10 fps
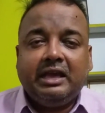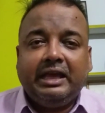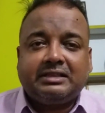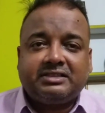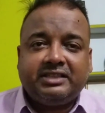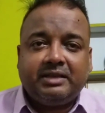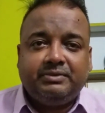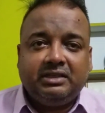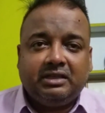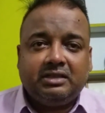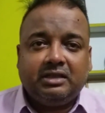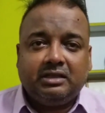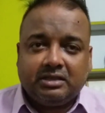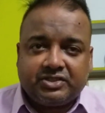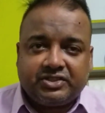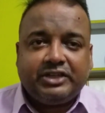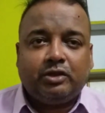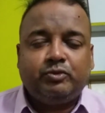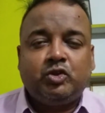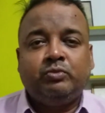except the state
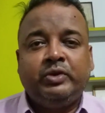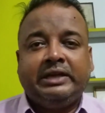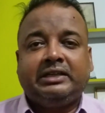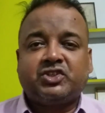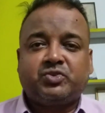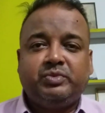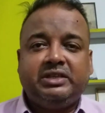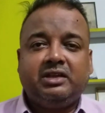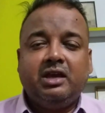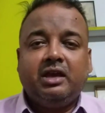of Jammu and Kashmir.